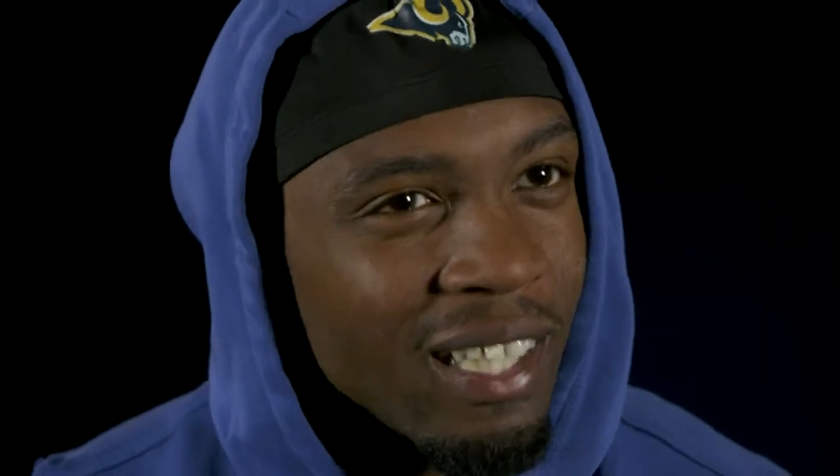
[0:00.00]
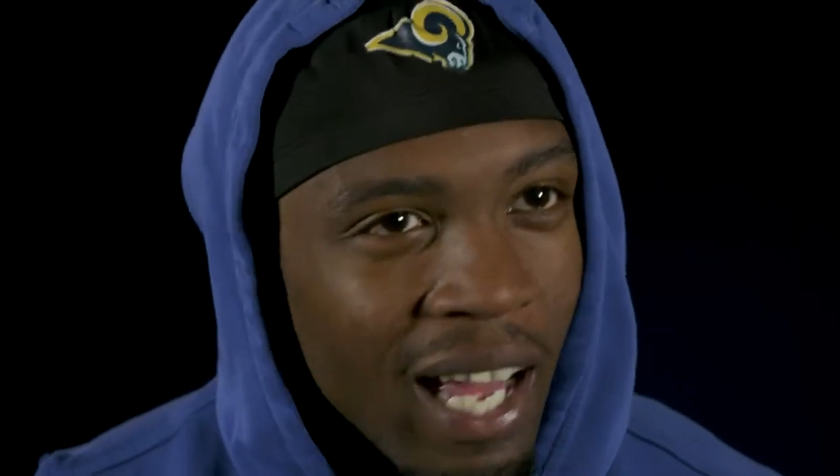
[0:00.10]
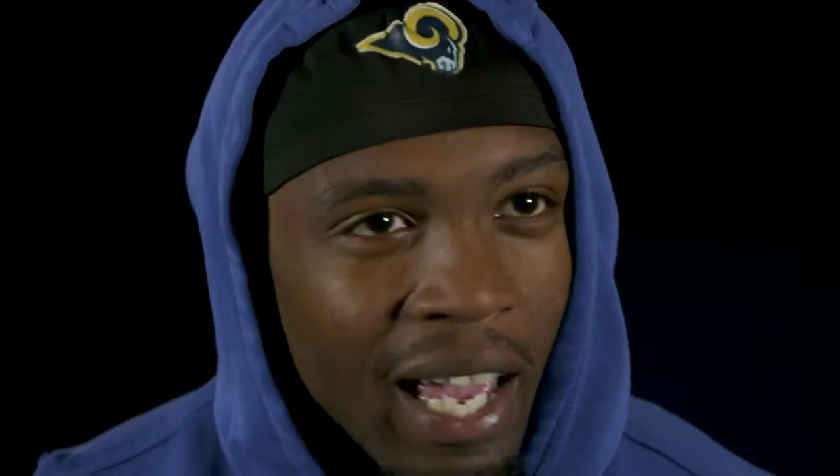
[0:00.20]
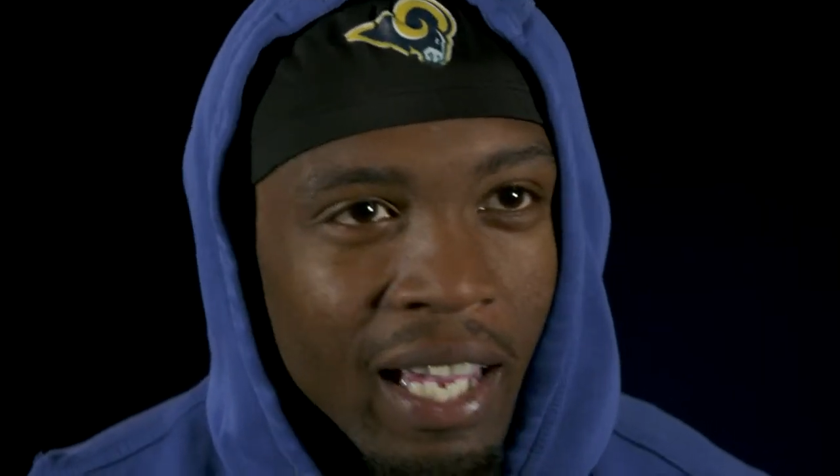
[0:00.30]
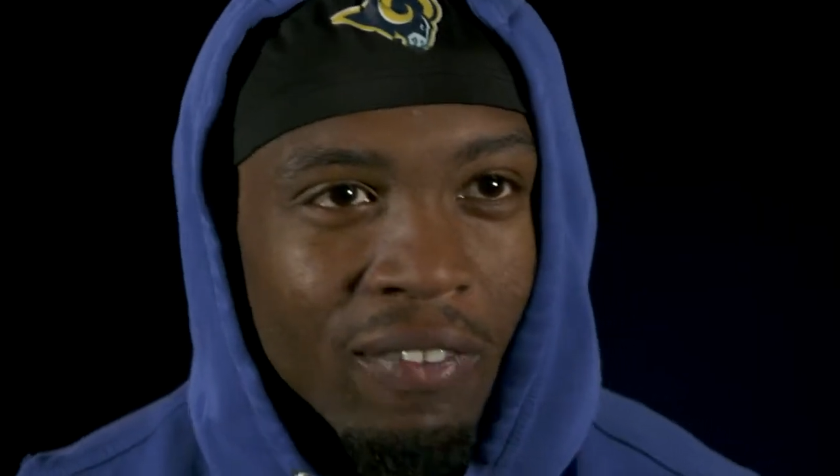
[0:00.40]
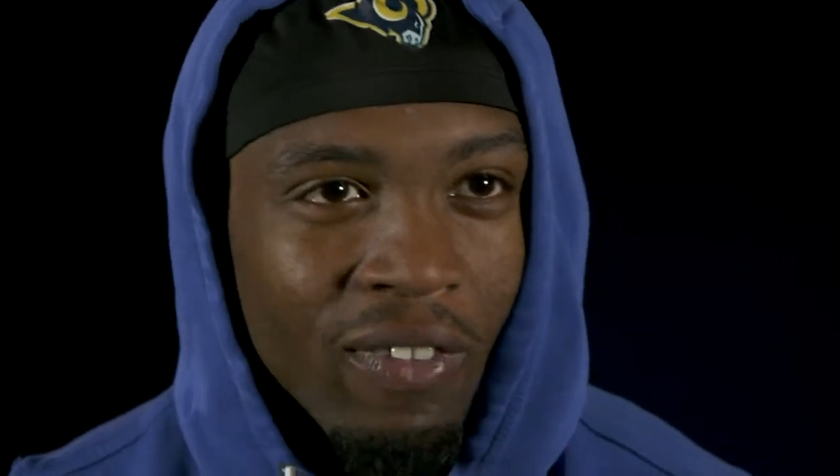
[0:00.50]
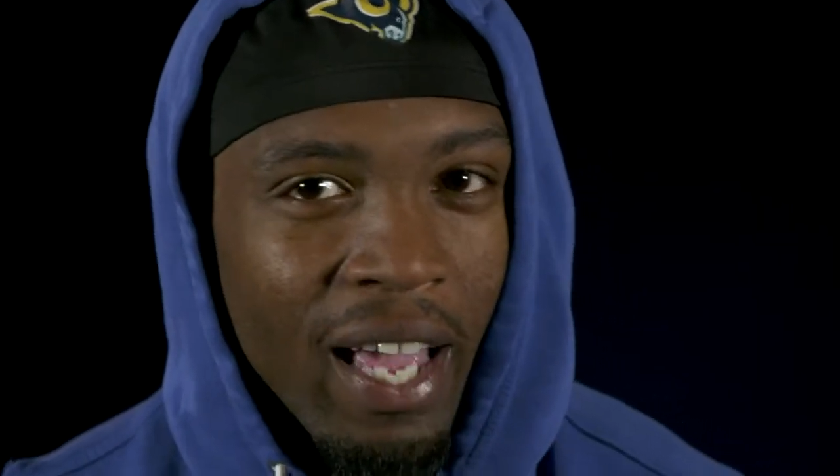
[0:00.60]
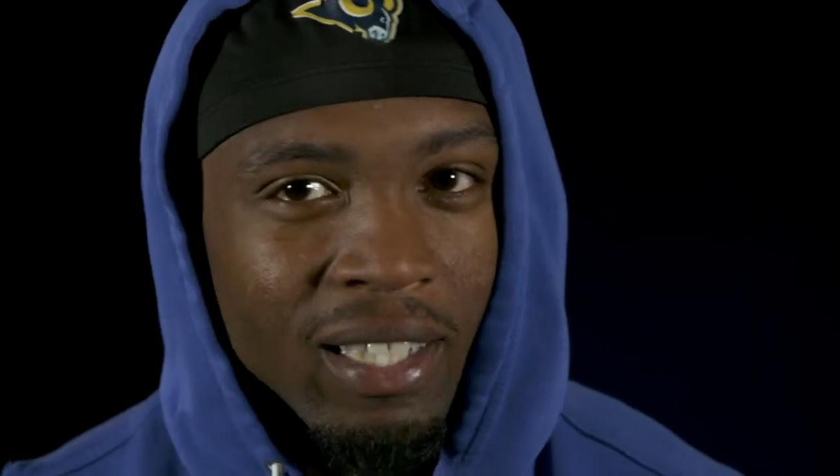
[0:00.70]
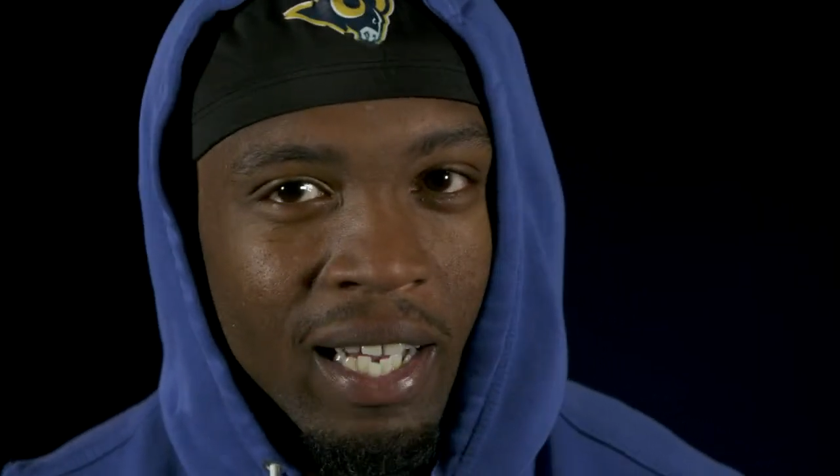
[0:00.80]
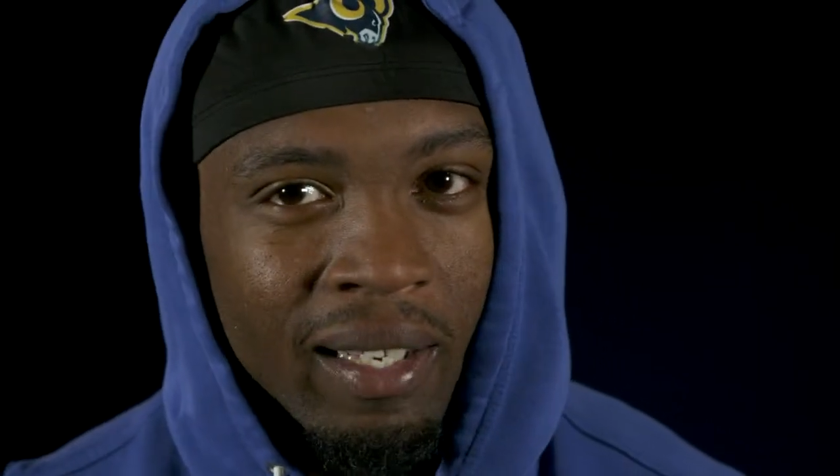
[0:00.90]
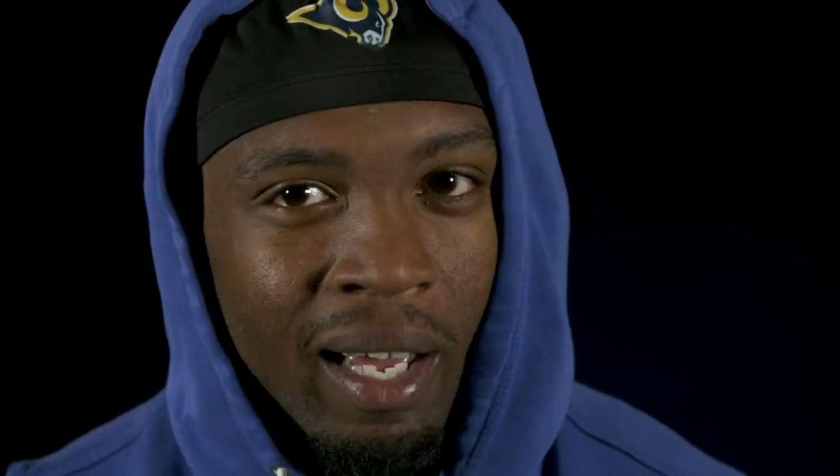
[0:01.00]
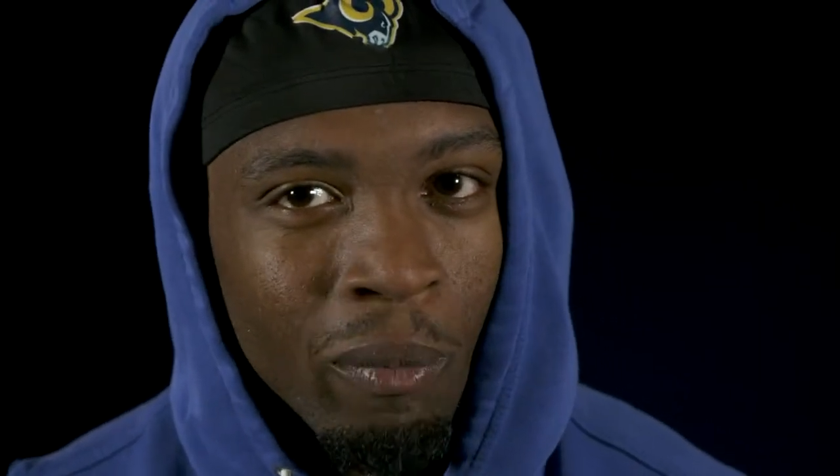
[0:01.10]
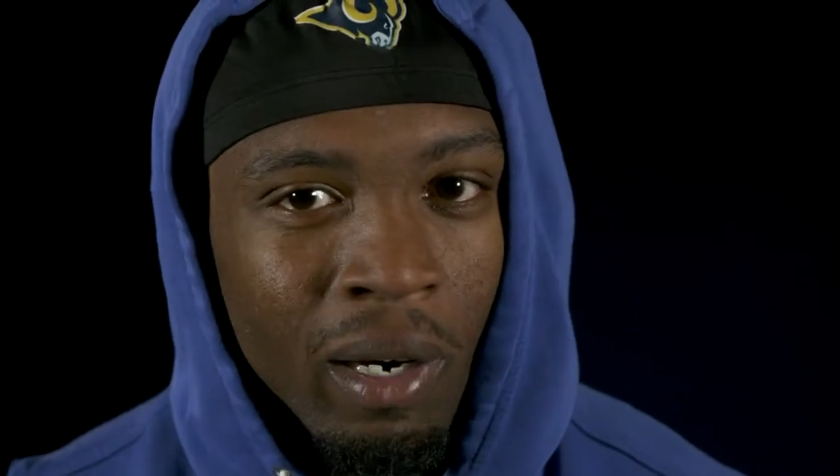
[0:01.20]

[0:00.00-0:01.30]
slang and things like that.